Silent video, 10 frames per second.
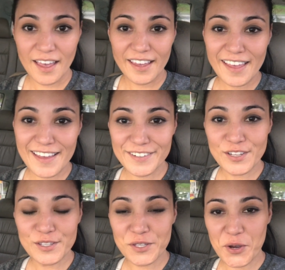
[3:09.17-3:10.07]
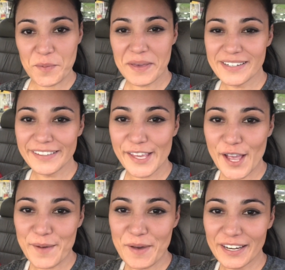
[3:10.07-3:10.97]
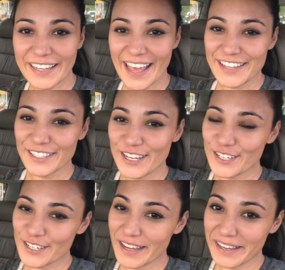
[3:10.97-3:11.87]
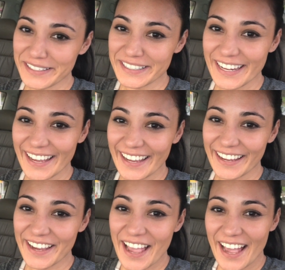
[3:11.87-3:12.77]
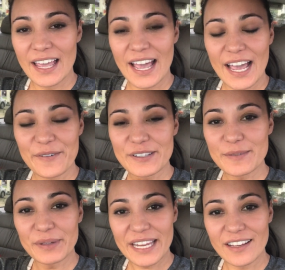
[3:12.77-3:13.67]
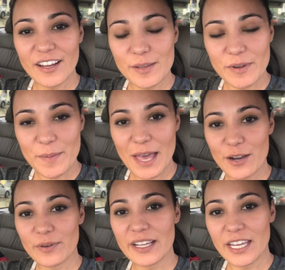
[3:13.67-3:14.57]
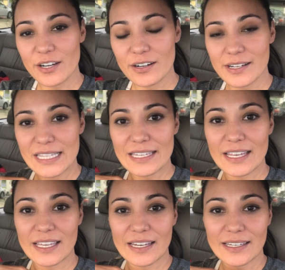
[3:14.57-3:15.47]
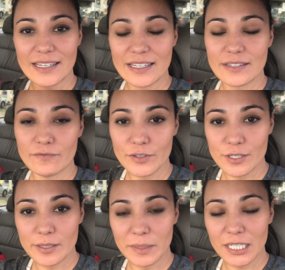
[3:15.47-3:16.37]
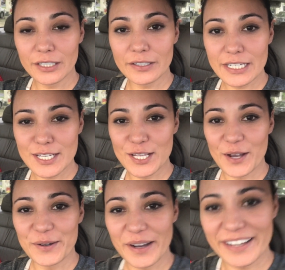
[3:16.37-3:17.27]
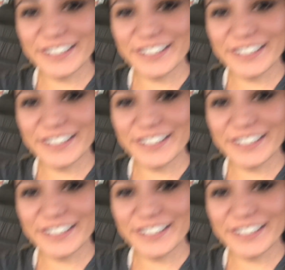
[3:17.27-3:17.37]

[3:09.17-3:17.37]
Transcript: Hi guys, so apparently I'm on a gas station diet today. I wasn't planning on it, but I'm out running errands and I need to eat some food. I'm hungry, so I